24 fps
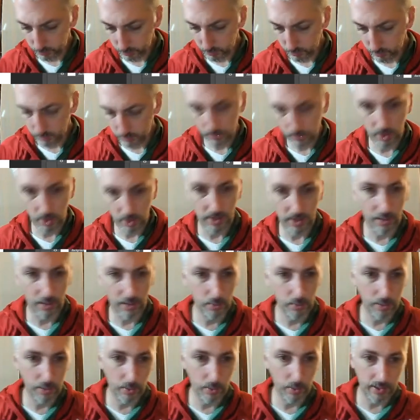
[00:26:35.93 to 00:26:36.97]
All right, I'll only
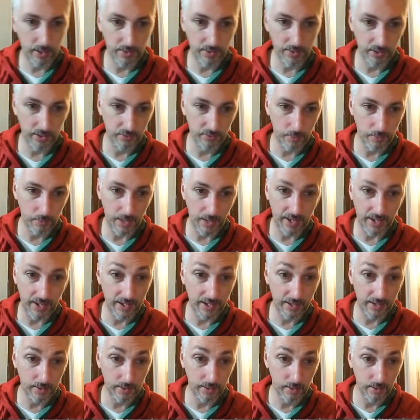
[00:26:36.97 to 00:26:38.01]
work on this for a minute.